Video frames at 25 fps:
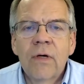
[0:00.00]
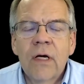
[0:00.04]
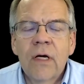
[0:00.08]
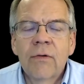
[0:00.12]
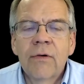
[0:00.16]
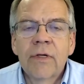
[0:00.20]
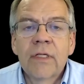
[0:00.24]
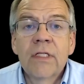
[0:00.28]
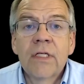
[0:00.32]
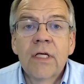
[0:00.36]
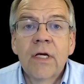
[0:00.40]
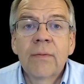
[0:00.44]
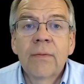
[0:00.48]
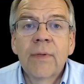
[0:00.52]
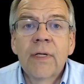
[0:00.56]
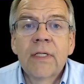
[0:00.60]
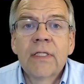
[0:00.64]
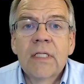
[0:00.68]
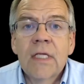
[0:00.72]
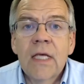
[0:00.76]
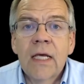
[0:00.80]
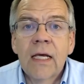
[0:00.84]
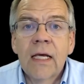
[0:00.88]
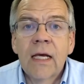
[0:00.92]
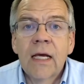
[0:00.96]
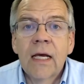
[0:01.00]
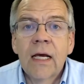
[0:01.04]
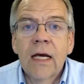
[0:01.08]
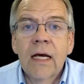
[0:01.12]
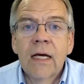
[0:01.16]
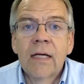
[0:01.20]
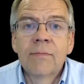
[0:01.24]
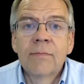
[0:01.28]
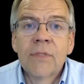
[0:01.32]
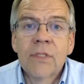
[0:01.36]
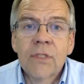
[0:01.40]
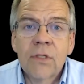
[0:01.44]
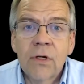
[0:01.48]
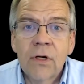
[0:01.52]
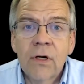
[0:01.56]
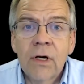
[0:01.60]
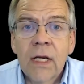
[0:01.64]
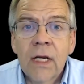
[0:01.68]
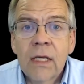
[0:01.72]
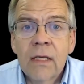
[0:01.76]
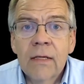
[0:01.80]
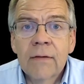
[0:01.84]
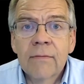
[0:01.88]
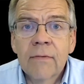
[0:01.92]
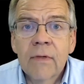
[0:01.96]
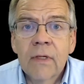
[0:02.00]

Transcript: I want to start by saying I'm sorry.